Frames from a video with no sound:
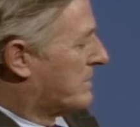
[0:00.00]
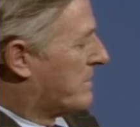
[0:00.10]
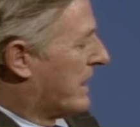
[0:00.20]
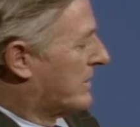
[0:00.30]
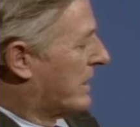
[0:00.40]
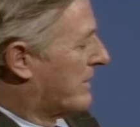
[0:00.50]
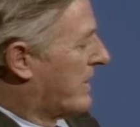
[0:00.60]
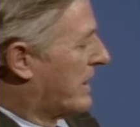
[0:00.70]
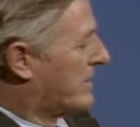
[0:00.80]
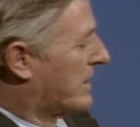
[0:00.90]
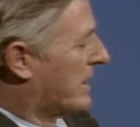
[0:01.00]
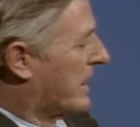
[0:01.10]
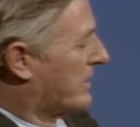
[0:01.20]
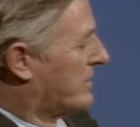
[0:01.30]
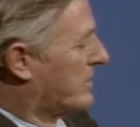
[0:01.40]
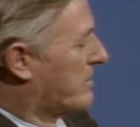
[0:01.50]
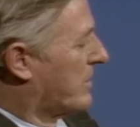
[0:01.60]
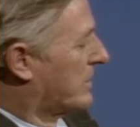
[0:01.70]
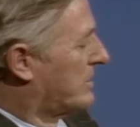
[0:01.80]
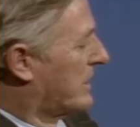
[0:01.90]
by televising a
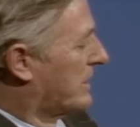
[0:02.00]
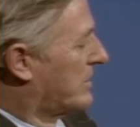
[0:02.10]
sing,